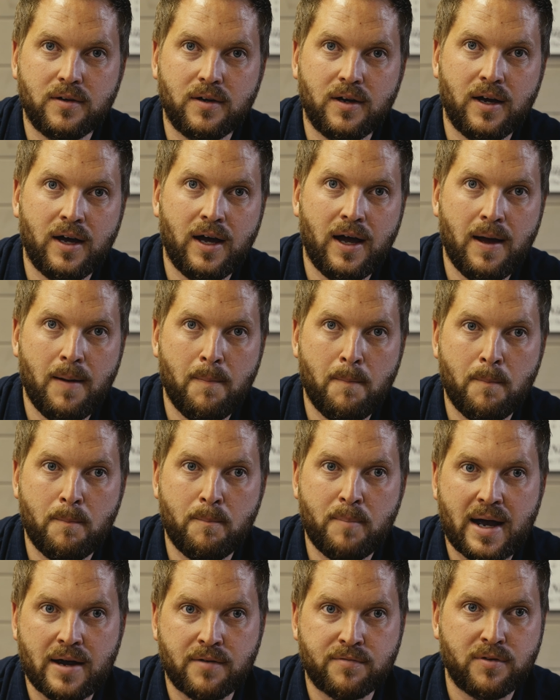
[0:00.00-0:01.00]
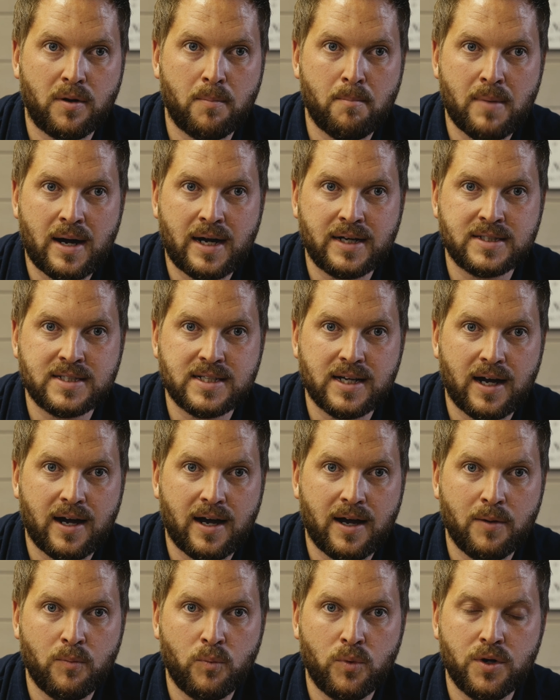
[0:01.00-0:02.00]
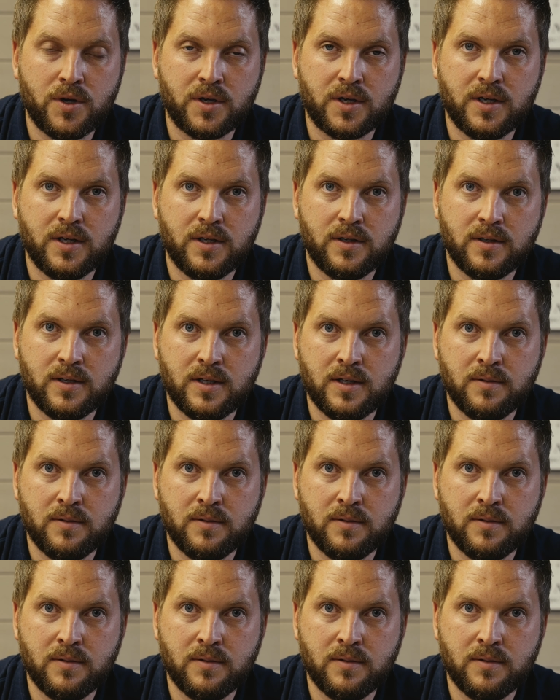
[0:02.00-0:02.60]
Back from my time working